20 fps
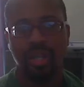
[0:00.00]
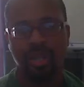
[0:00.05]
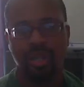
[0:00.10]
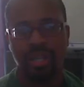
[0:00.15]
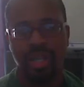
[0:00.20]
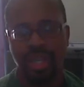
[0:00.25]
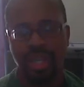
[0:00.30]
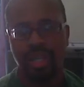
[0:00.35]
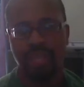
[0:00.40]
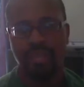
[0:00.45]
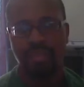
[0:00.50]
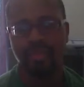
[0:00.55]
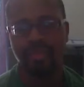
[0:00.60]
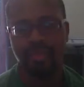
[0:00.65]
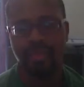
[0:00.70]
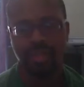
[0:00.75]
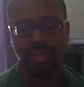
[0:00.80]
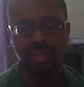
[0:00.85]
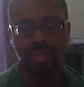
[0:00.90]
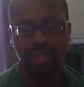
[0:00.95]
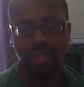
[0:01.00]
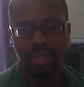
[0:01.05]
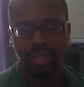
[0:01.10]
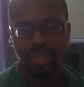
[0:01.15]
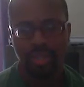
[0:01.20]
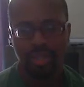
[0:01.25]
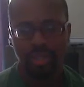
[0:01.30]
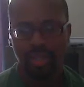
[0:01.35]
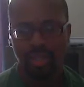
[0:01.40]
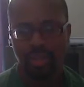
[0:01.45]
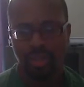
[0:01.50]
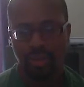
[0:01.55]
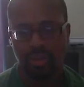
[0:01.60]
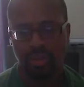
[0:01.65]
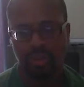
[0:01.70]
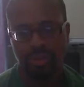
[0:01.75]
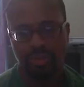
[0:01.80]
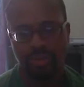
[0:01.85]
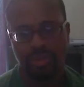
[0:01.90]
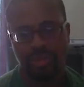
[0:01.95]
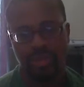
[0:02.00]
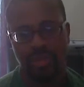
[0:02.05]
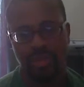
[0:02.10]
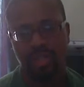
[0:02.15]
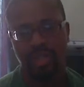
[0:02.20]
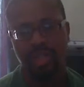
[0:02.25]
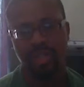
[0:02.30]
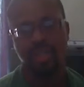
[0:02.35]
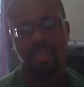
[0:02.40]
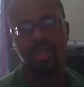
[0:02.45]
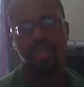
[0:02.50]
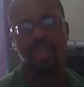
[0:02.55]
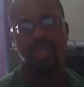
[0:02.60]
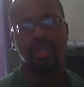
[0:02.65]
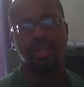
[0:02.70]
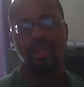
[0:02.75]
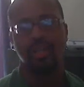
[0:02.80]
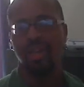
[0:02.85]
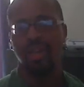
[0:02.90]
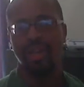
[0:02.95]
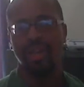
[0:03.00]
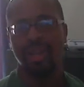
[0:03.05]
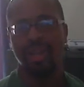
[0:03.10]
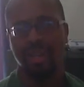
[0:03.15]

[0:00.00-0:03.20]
Okay. So, on